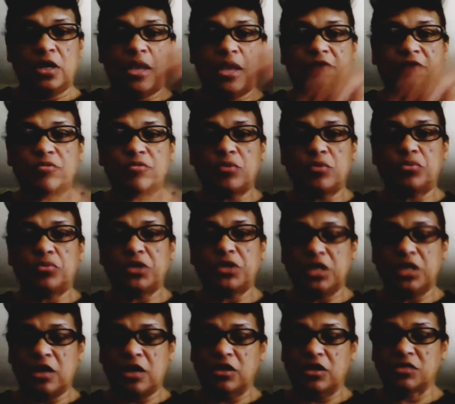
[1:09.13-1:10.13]
I haven't been
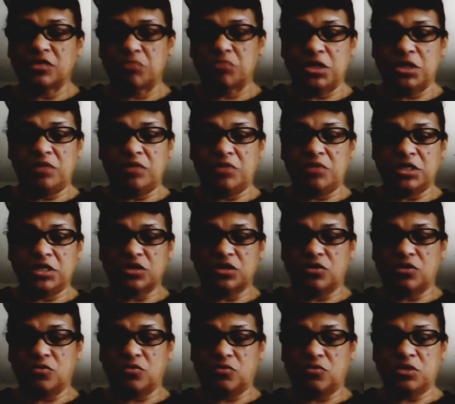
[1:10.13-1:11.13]
putting out as many because
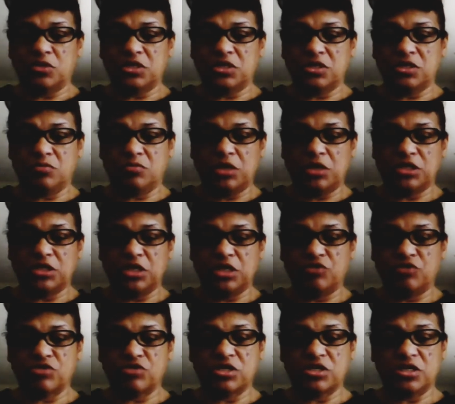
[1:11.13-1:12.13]
there wasn't as much
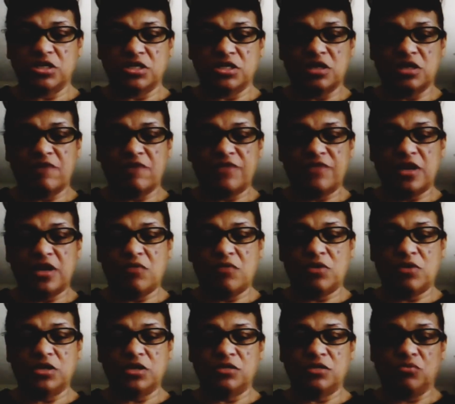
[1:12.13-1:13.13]
interesting stuff that I
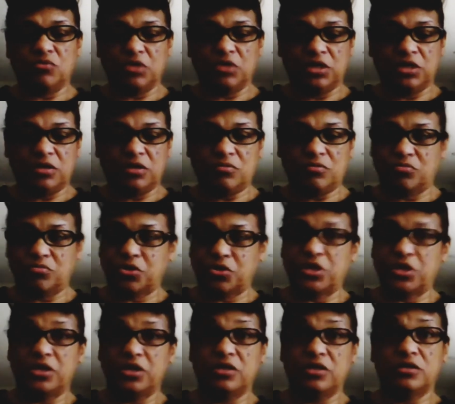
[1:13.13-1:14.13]
wanted to really
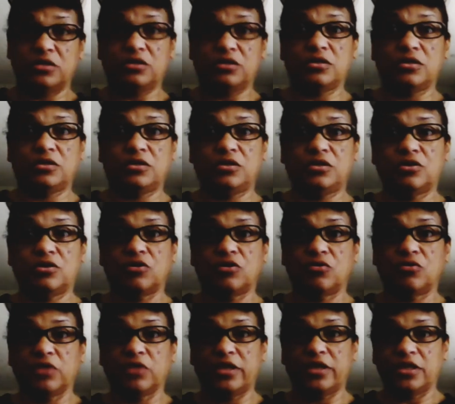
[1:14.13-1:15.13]
put, you know,
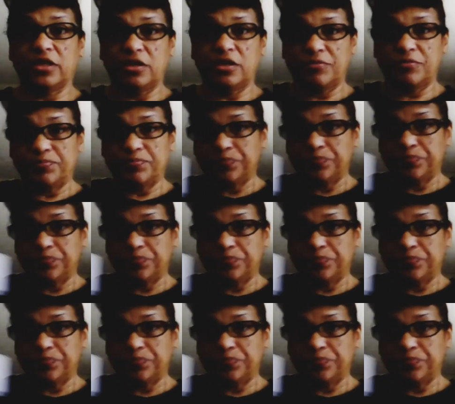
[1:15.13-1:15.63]
lately.